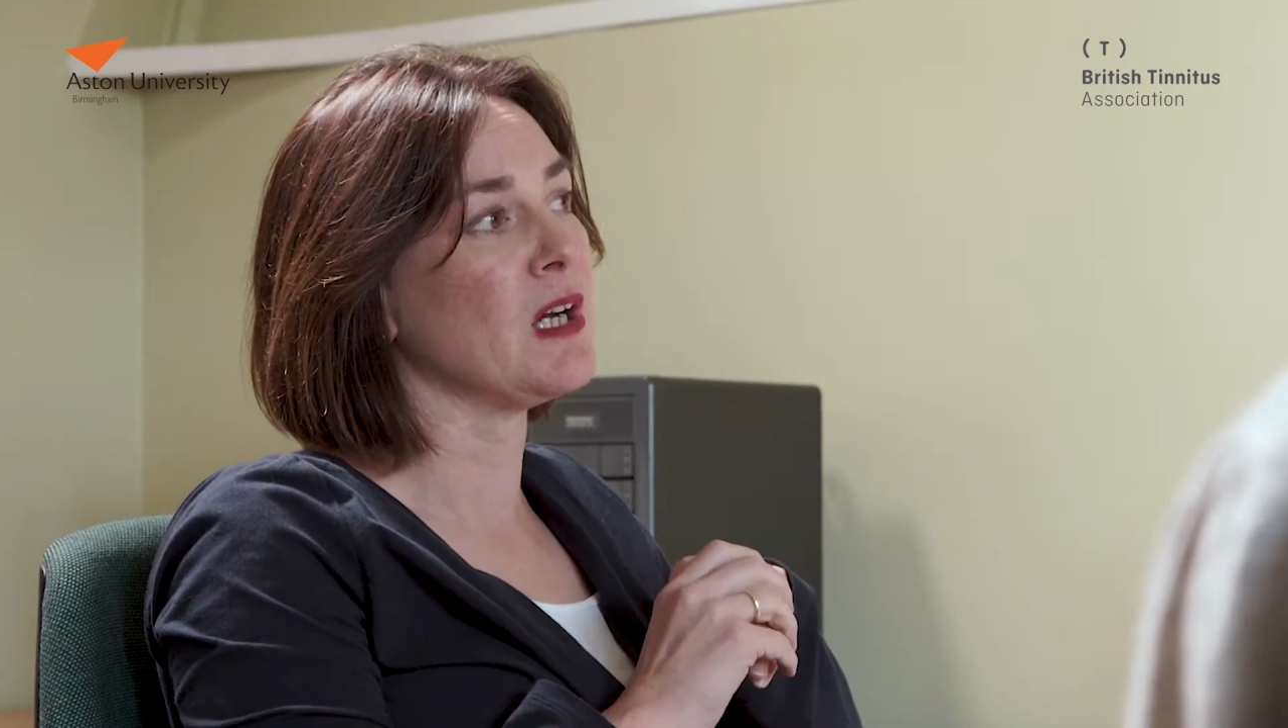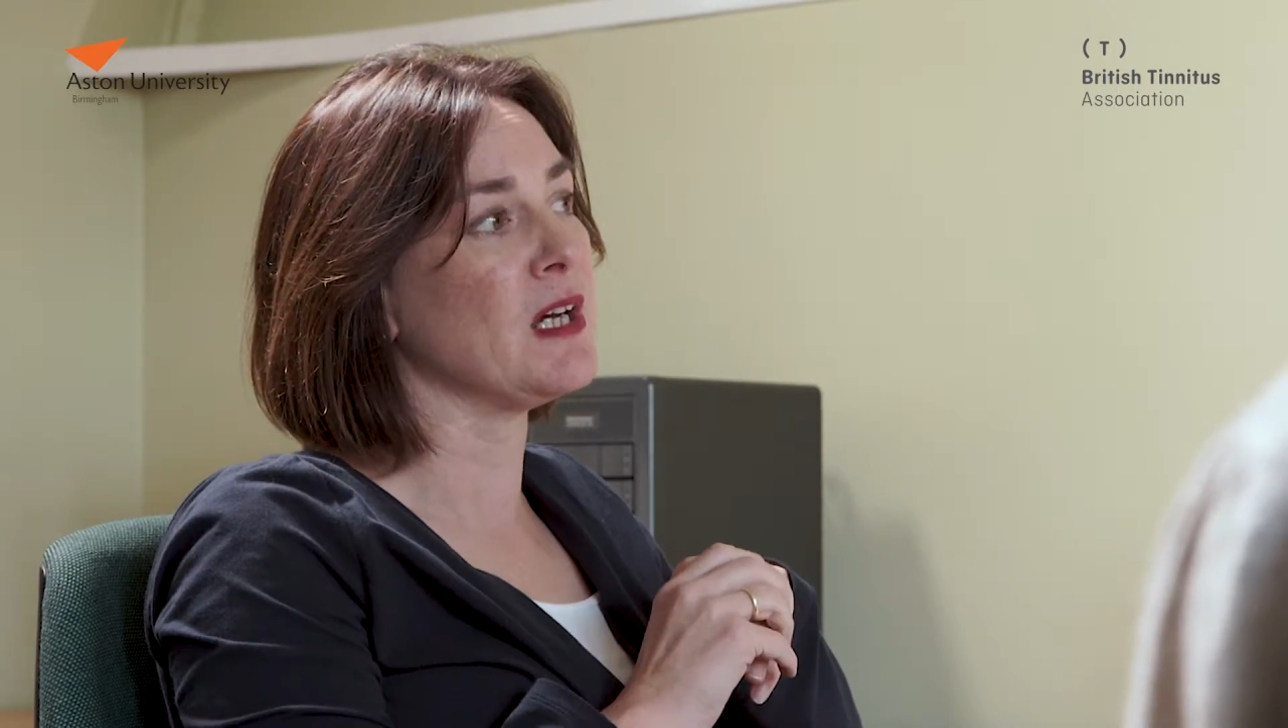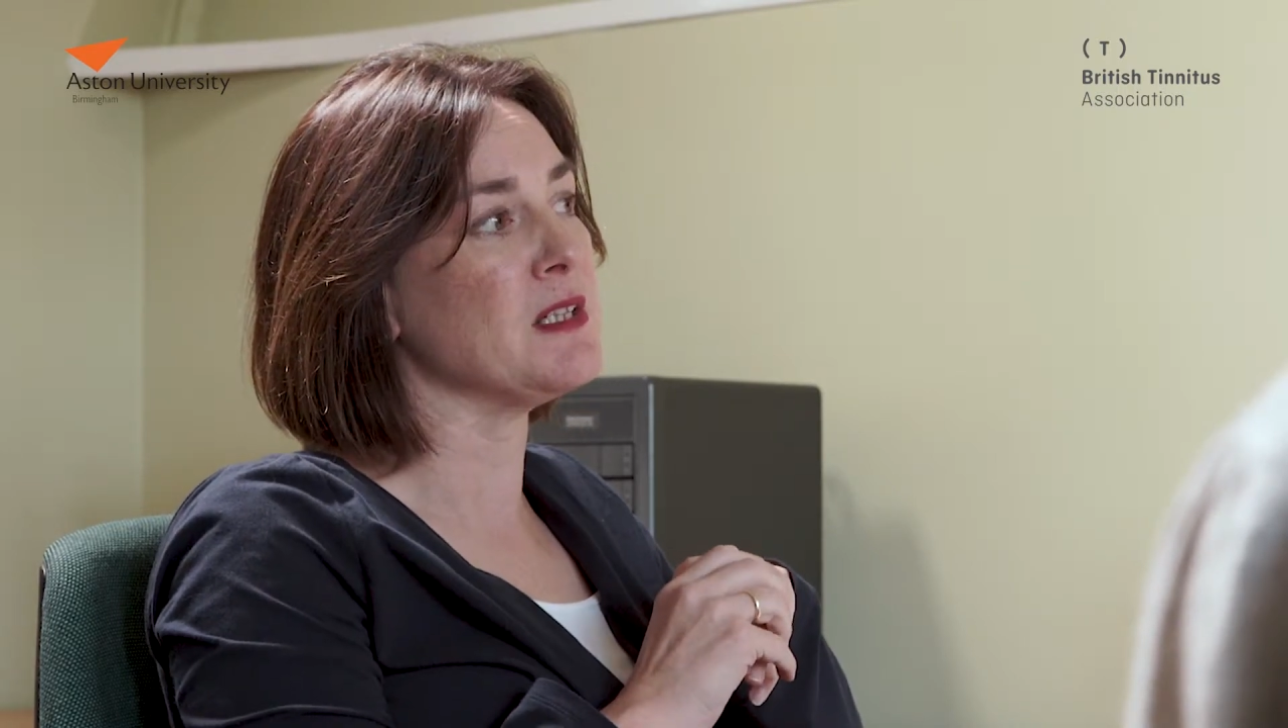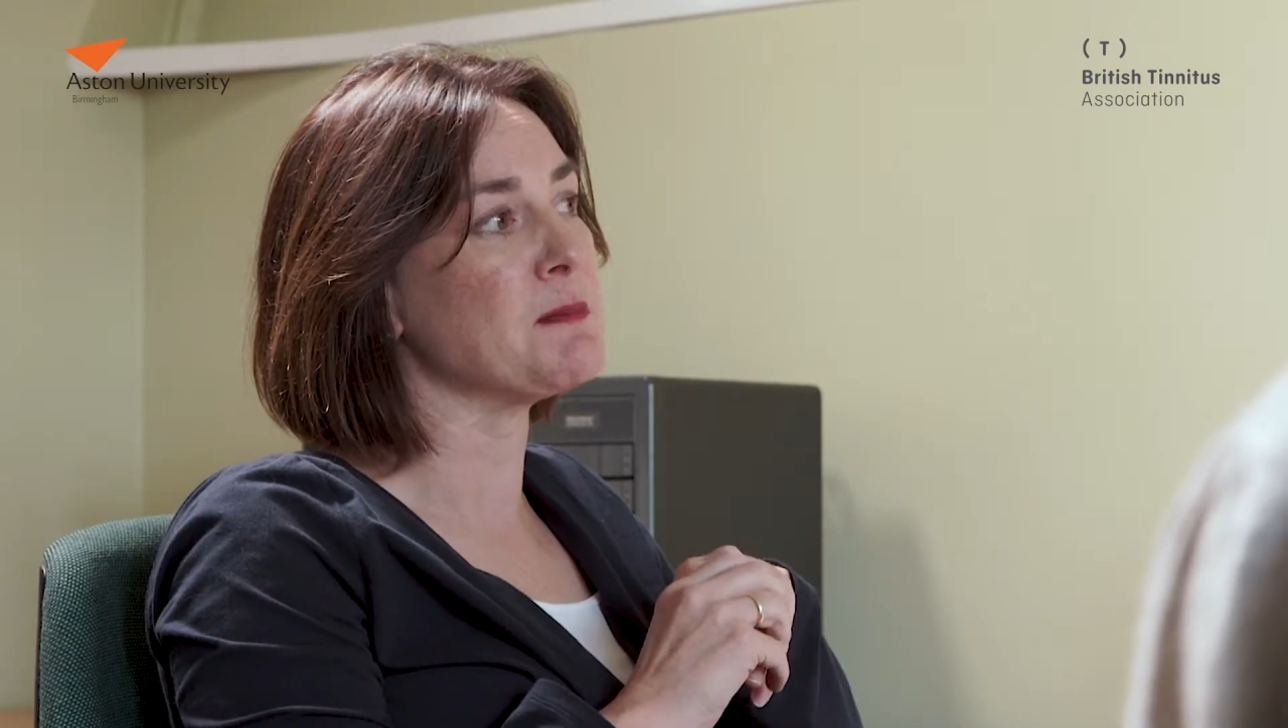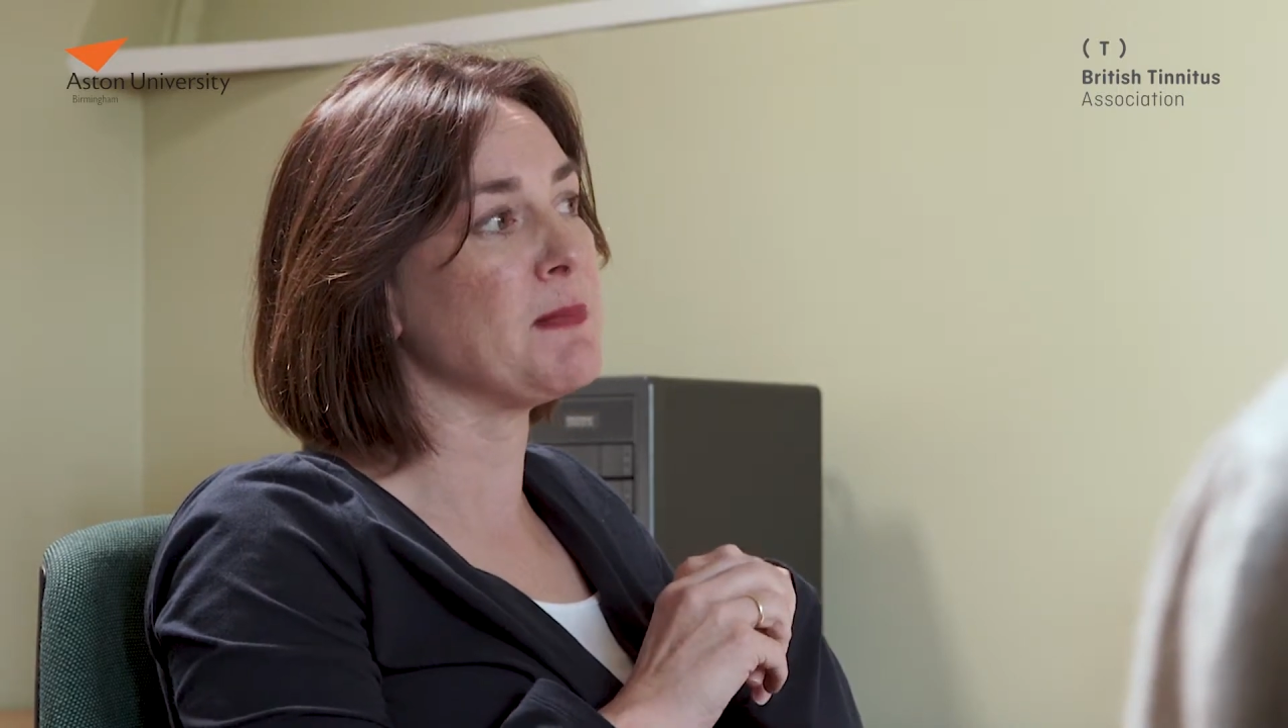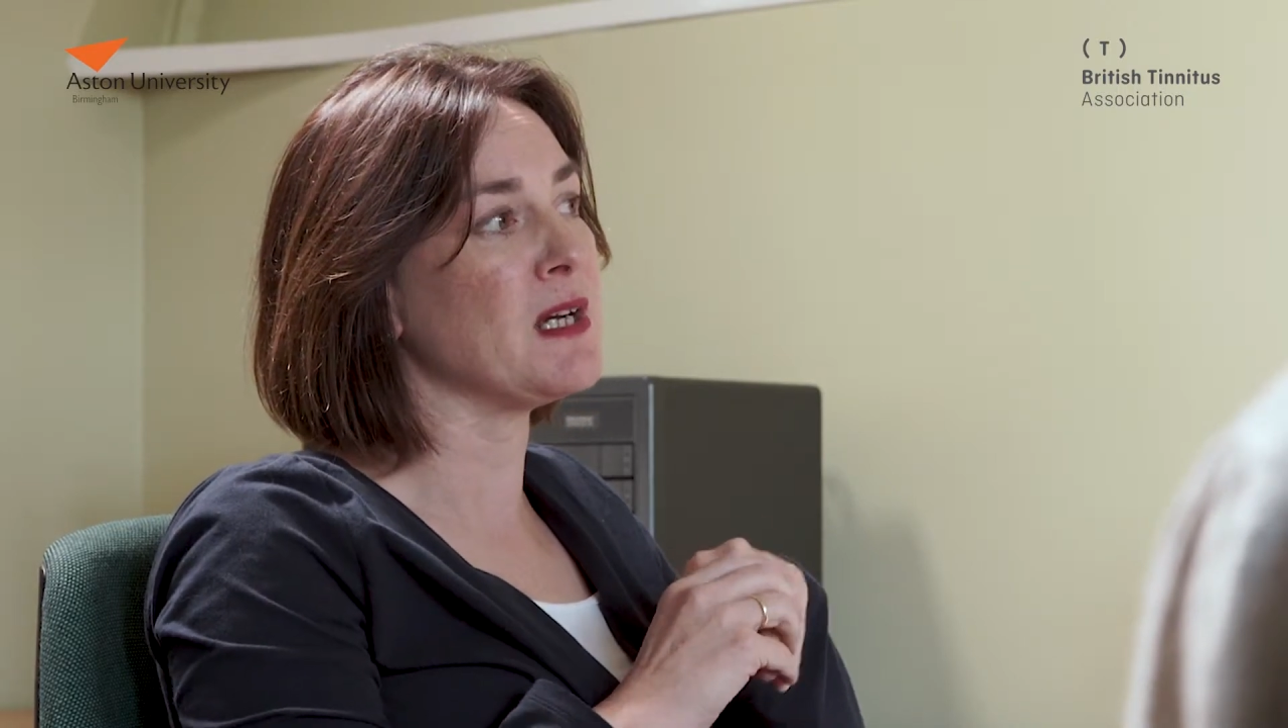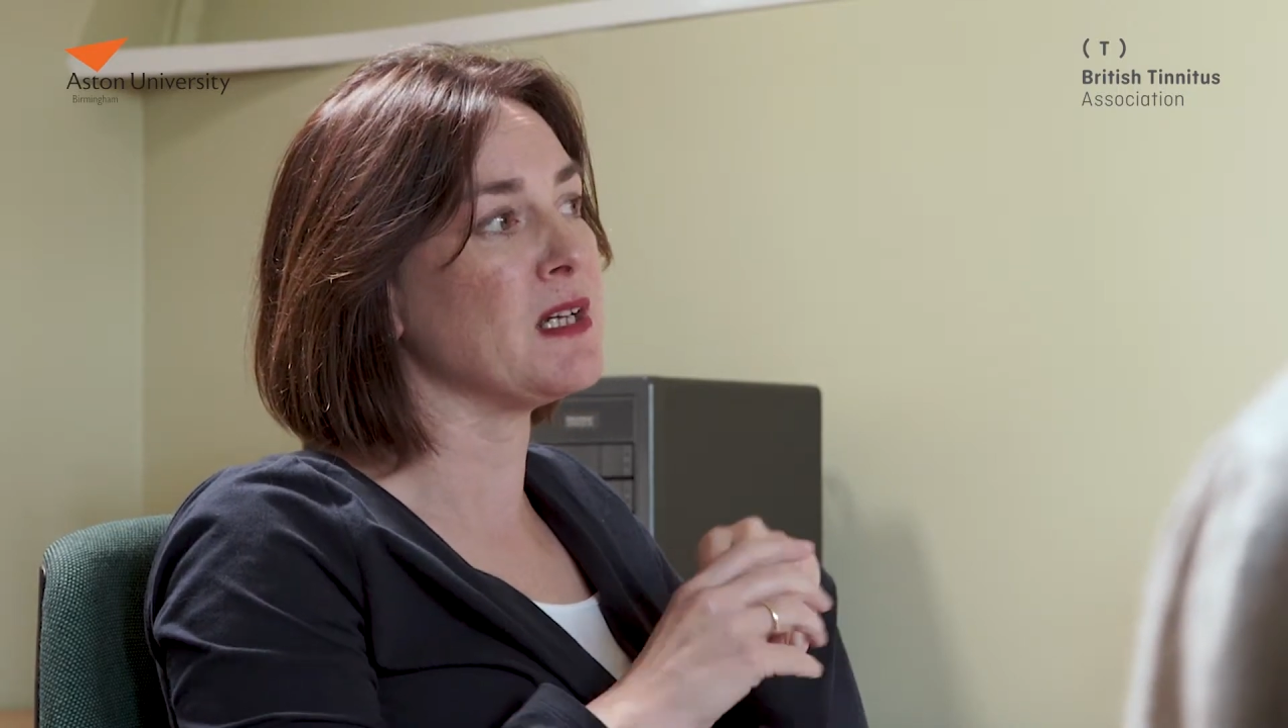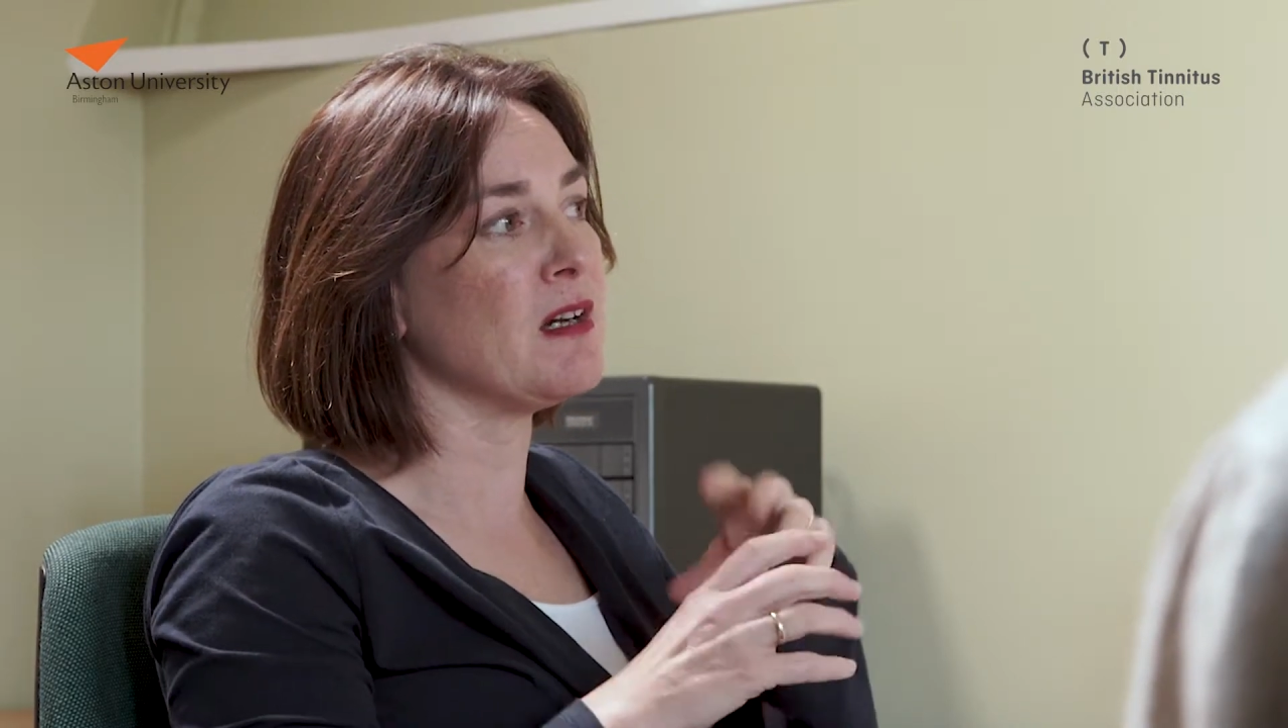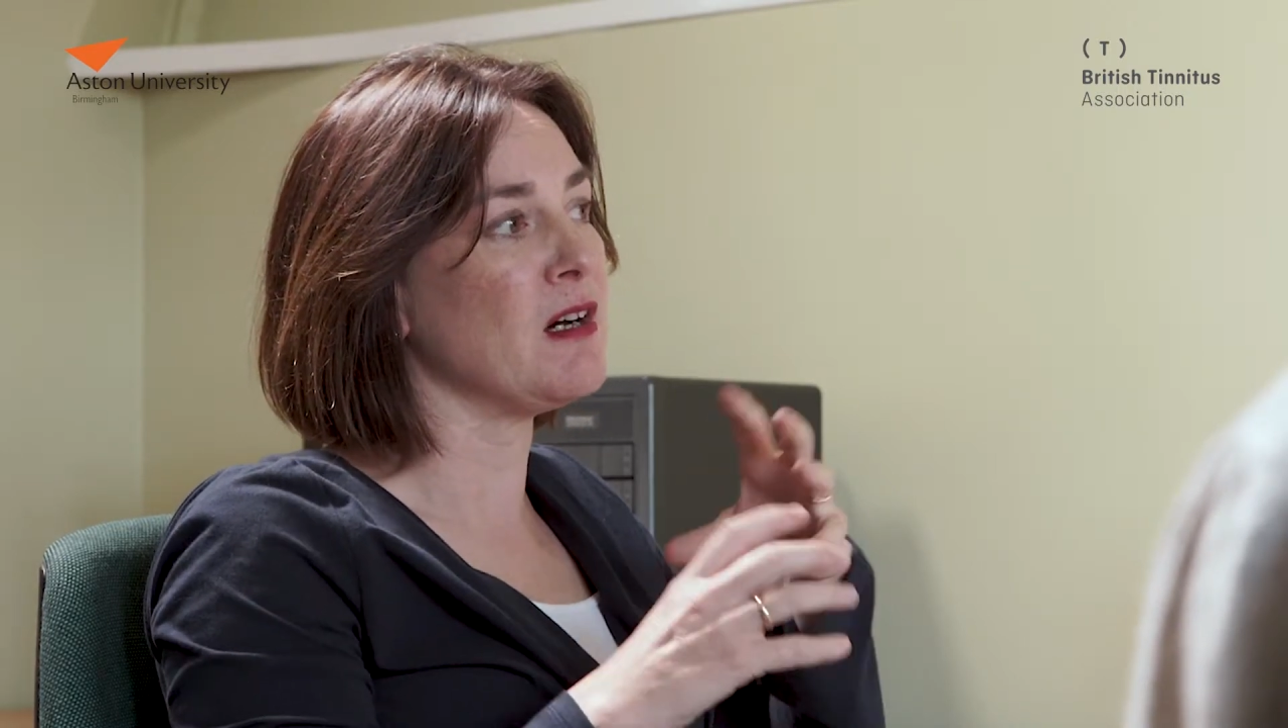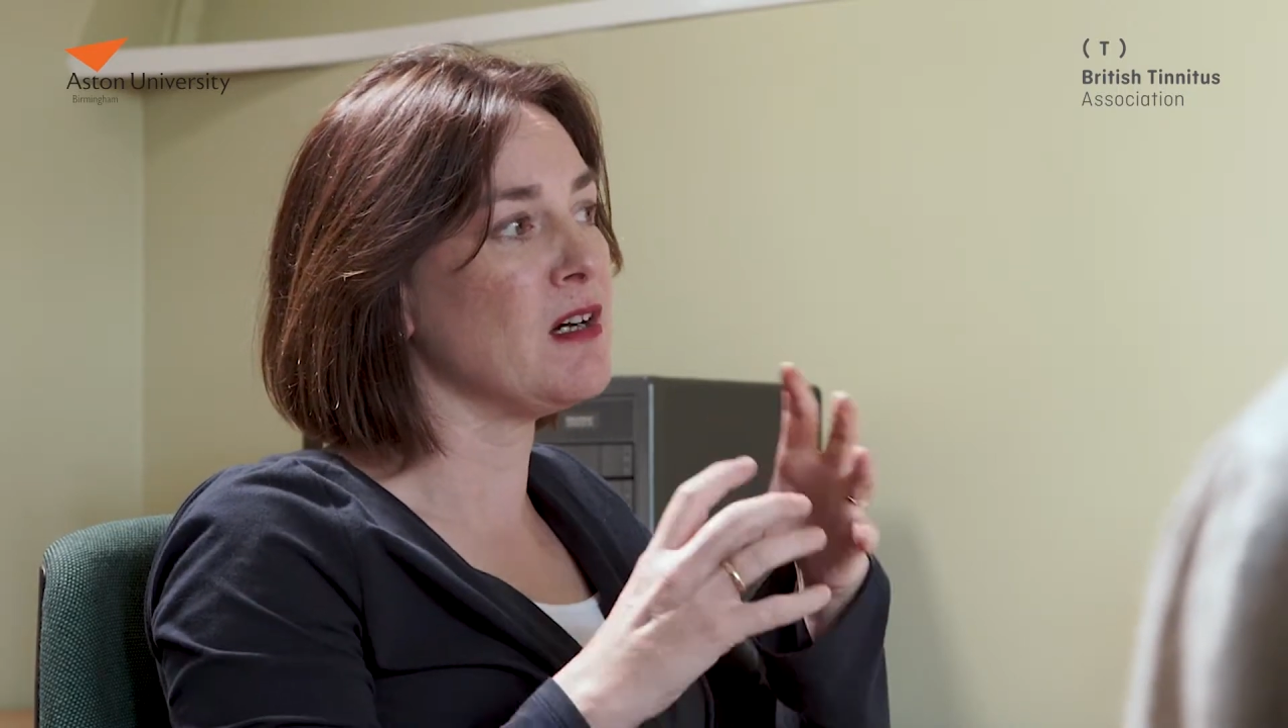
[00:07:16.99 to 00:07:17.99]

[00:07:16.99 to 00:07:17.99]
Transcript: by